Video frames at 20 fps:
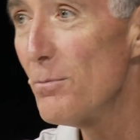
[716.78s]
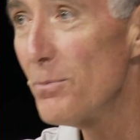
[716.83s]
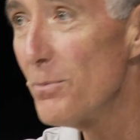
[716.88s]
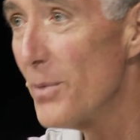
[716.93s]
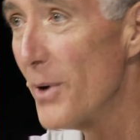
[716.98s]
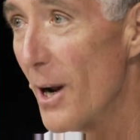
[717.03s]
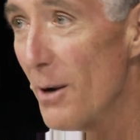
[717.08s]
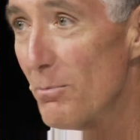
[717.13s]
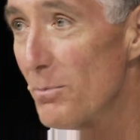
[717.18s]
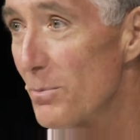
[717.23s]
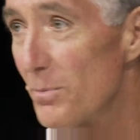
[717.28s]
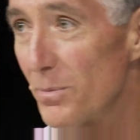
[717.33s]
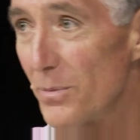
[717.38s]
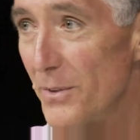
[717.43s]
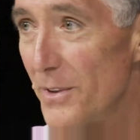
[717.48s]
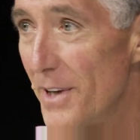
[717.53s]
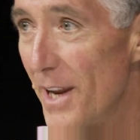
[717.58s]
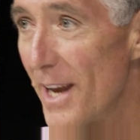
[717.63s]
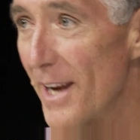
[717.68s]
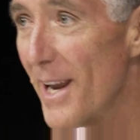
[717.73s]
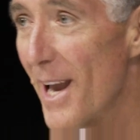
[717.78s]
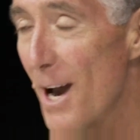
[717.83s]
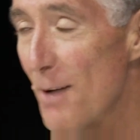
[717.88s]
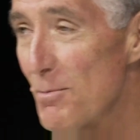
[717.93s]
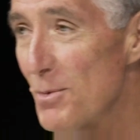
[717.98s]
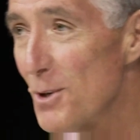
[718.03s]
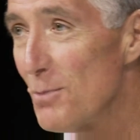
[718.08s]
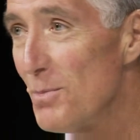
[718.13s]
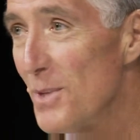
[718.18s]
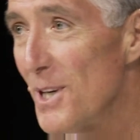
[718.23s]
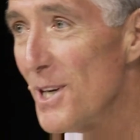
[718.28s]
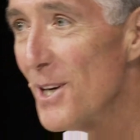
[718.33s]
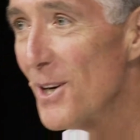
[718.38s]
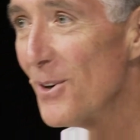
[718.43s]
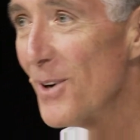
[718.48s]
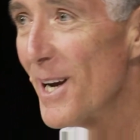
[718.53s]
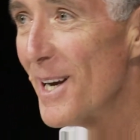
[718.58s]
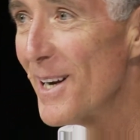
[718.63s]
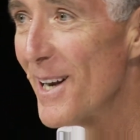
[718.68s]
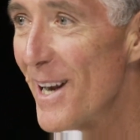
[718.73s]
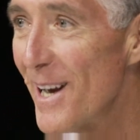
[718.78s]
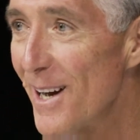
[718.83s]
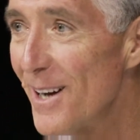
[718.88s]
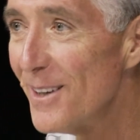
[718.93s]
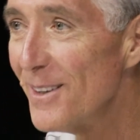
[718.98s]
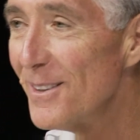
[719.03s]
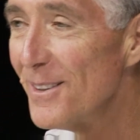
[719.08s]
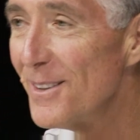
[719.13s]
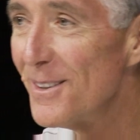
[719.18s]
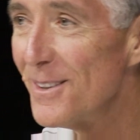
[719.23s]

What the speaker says: but I'm dang happy to be here right now.